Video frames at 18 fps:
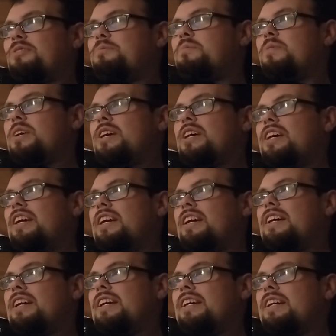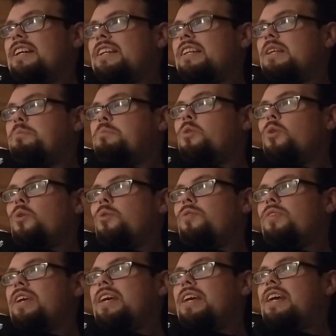the
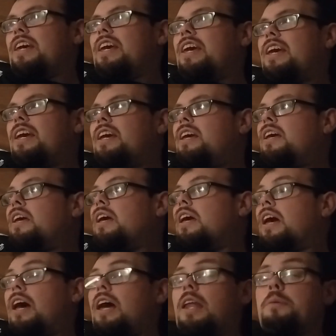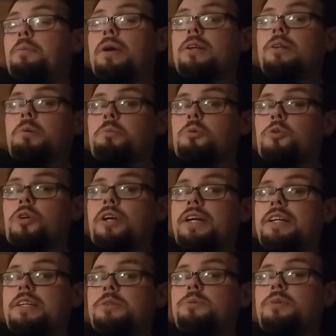movie, and I picked up
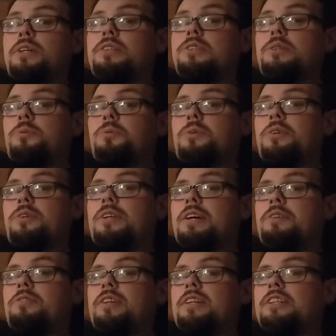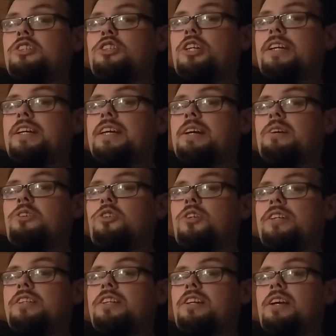drink as well, so we're going to have a cheeky
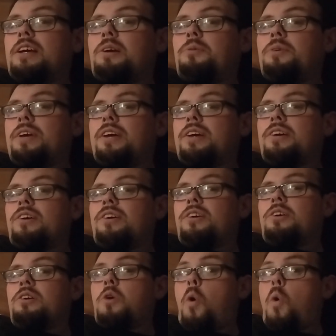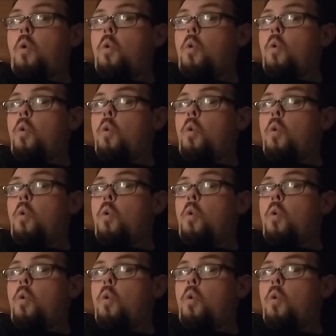old drink tonight, are we?